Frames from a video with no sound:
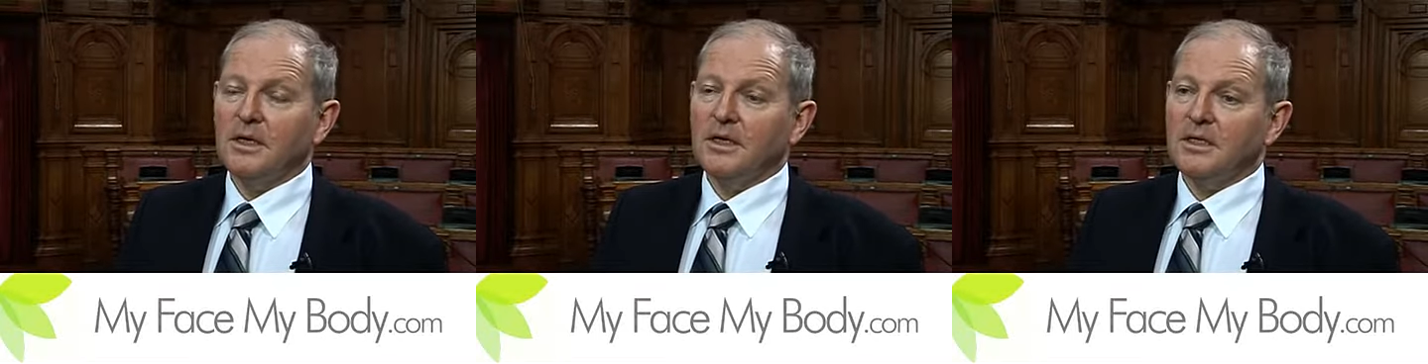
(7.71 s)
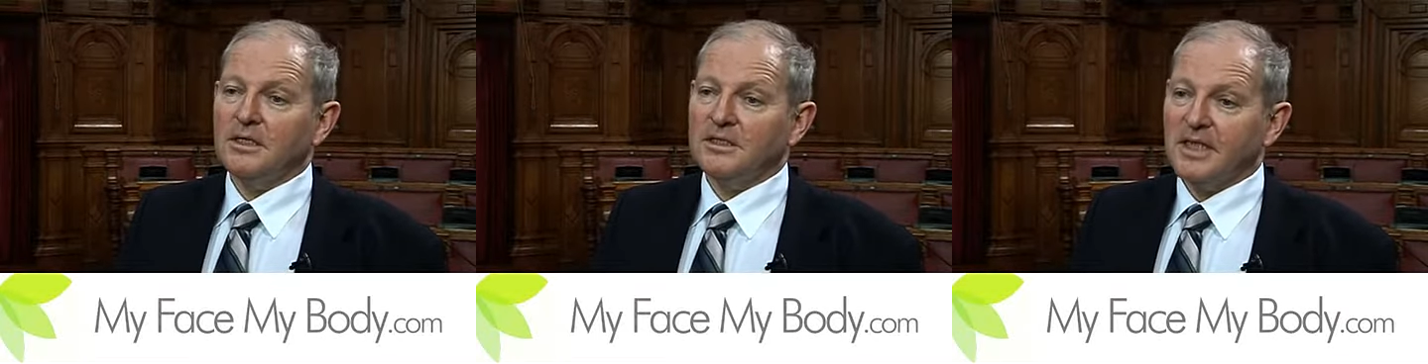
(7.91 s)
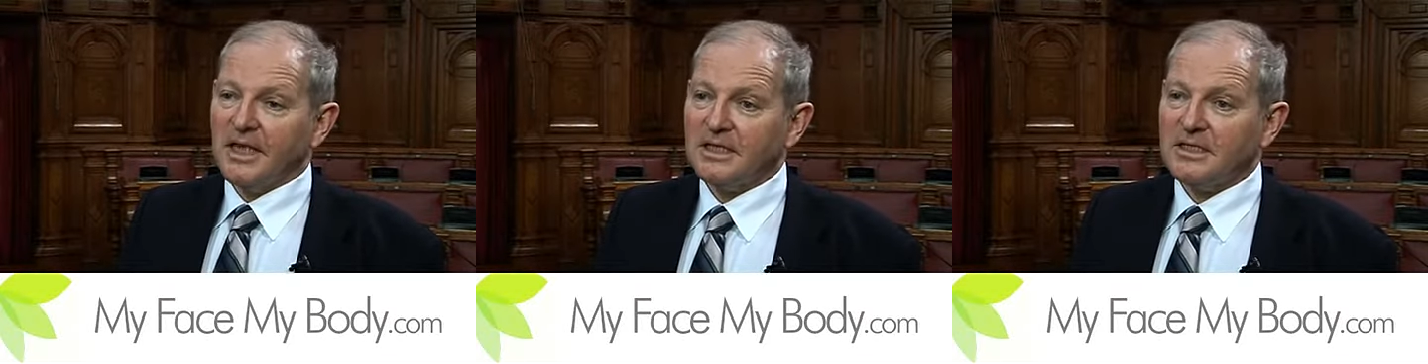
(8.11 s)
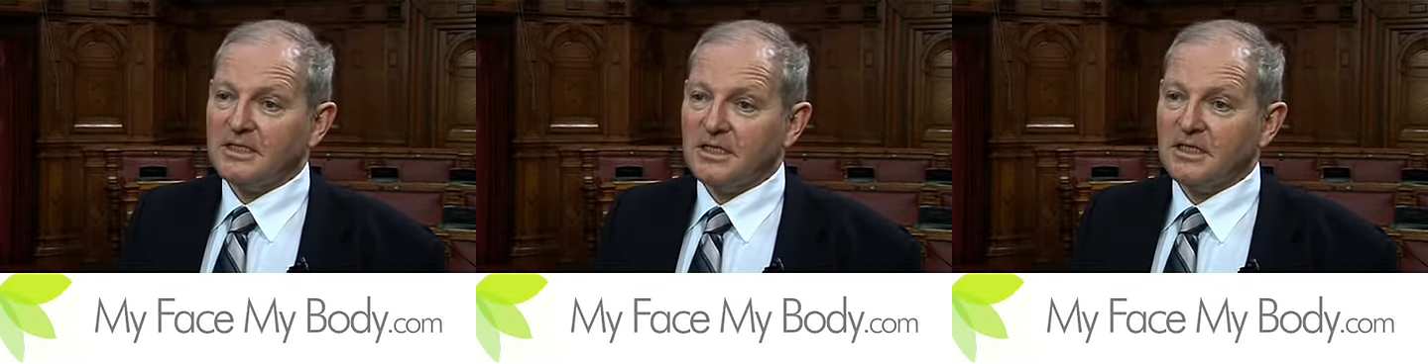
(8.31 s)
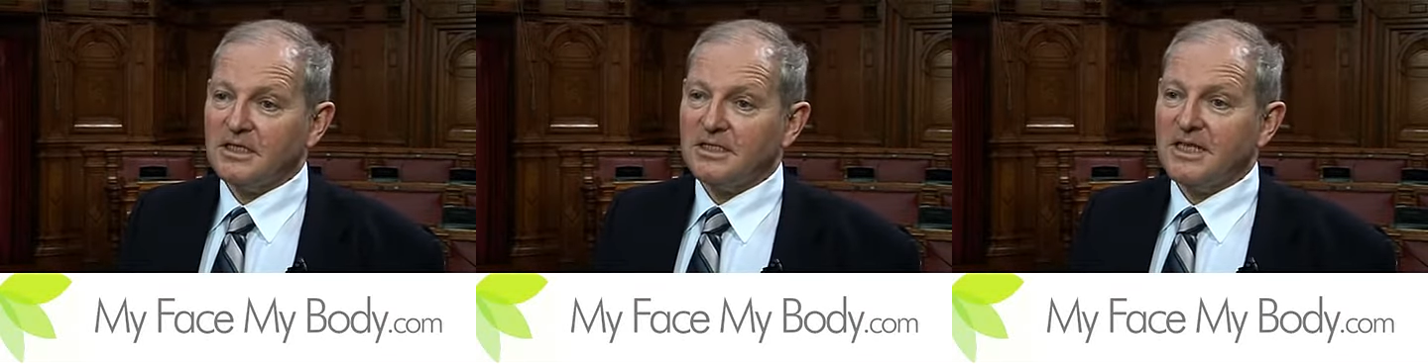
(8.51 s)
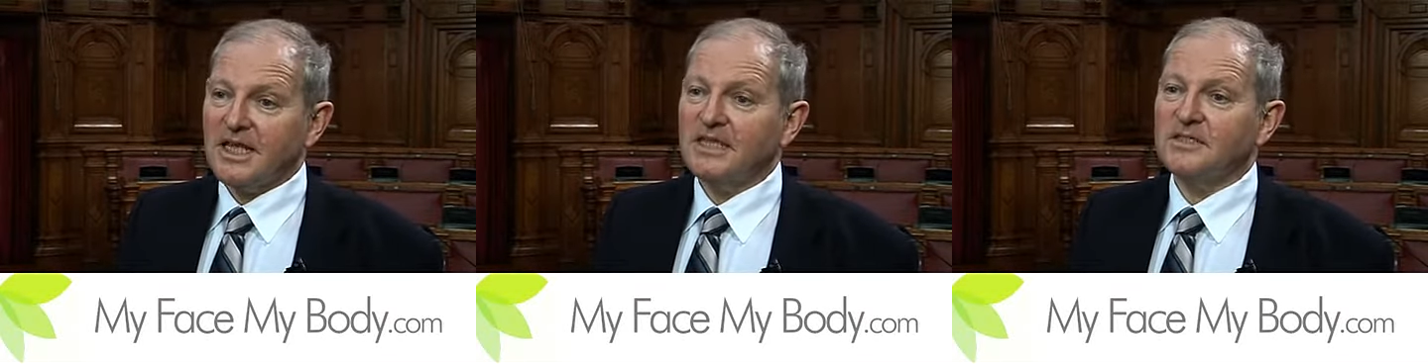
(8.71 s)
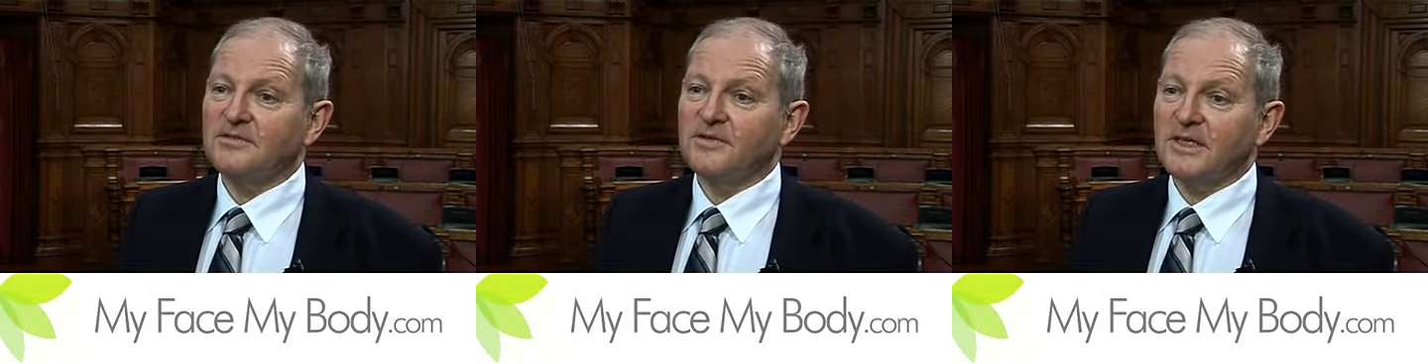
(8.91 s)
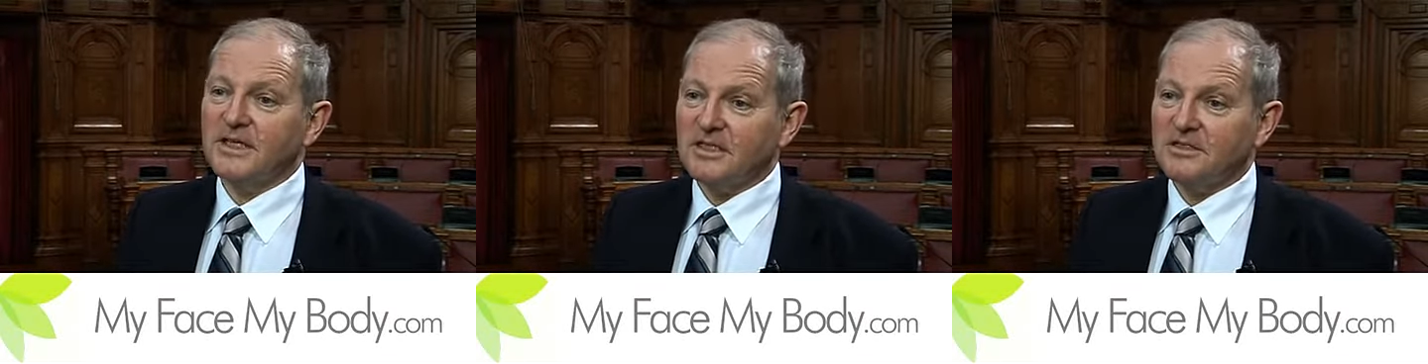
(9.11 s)
It's less of
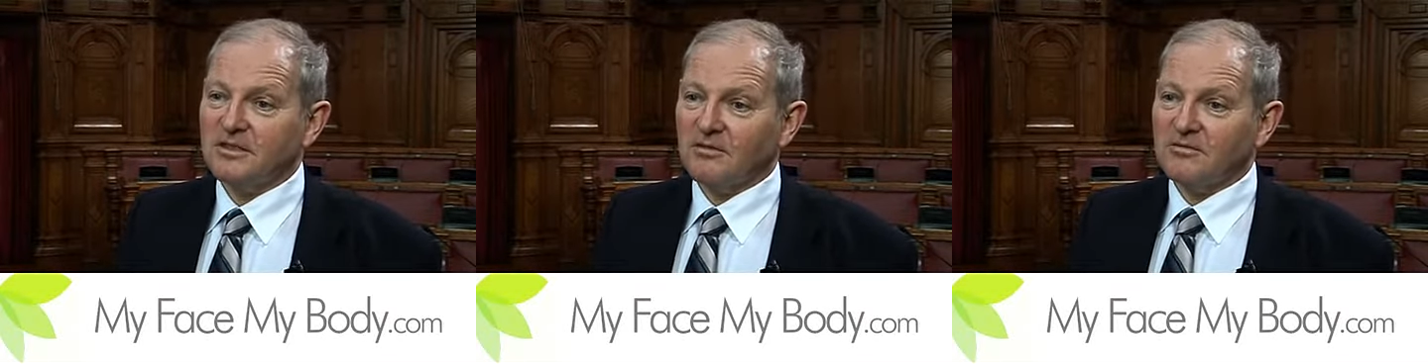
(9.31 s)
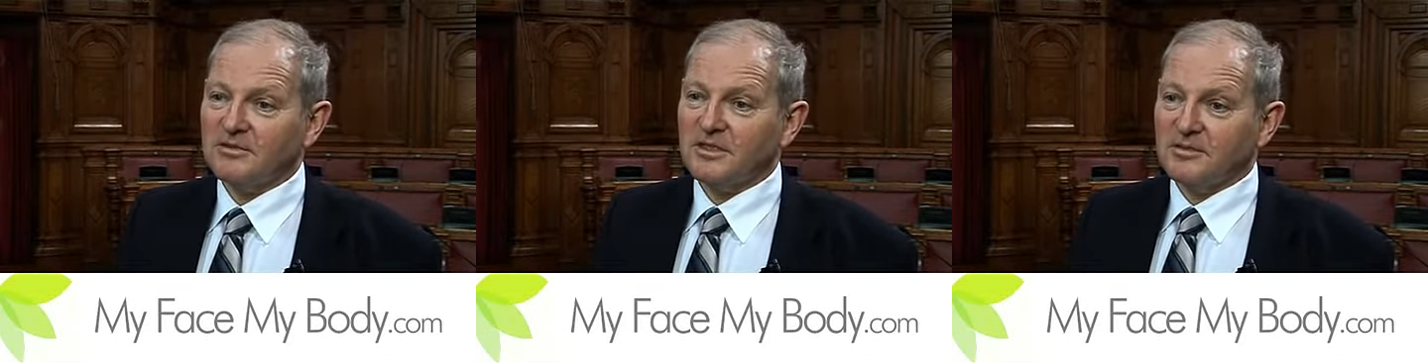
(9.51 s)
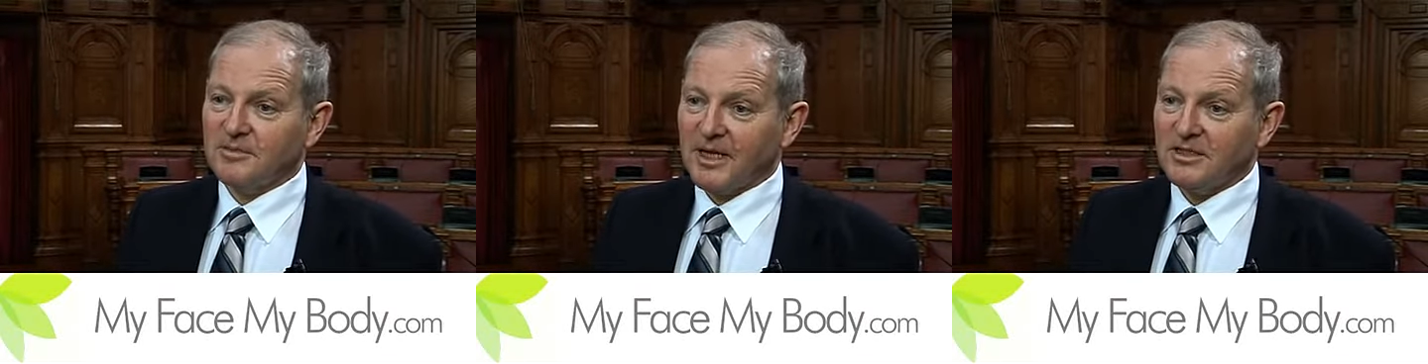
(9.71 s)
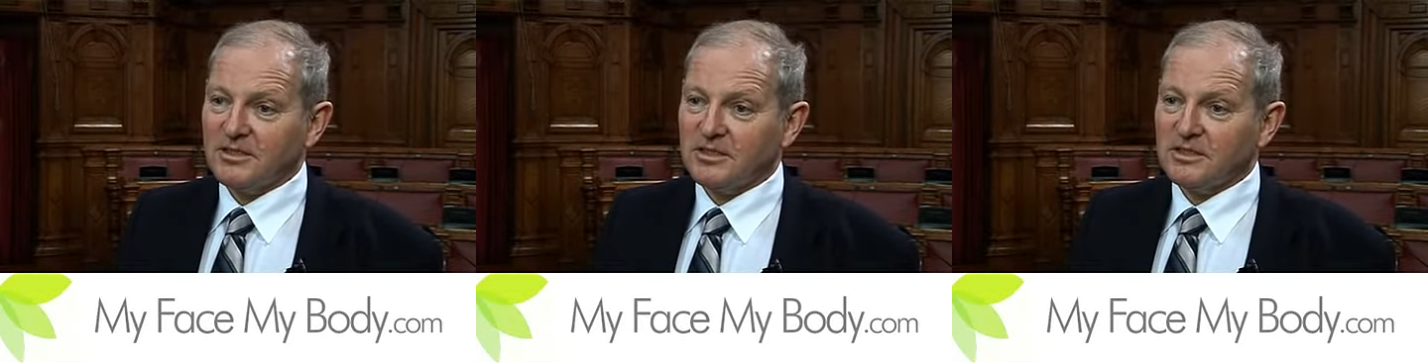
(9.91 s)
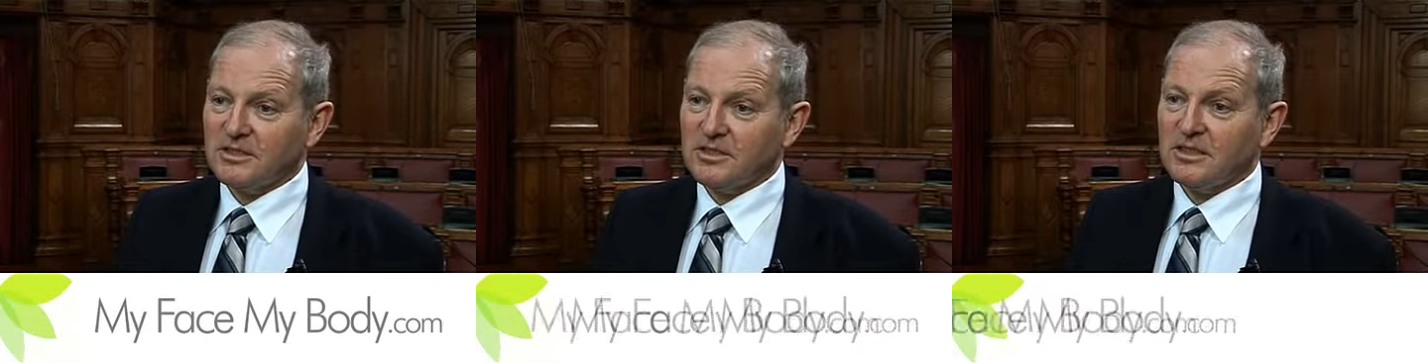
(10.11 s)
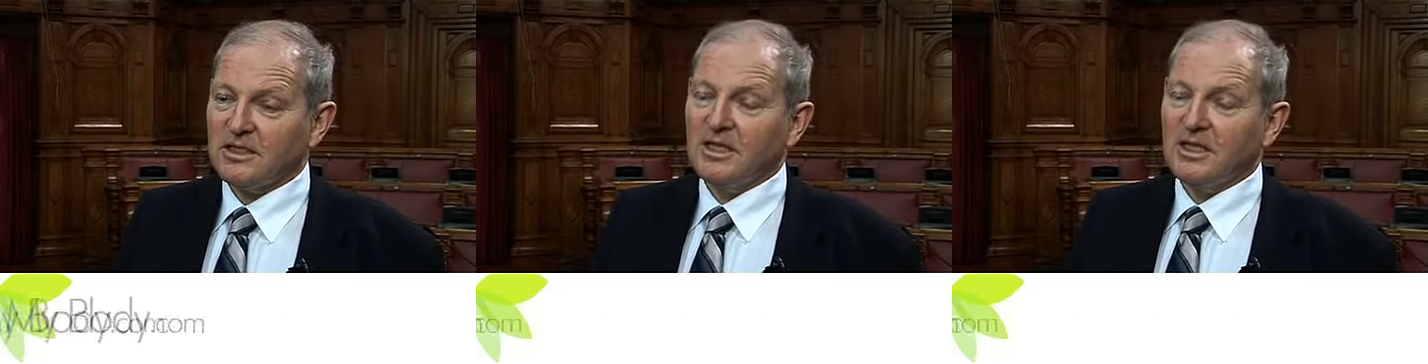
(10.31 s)
an insult to the patient.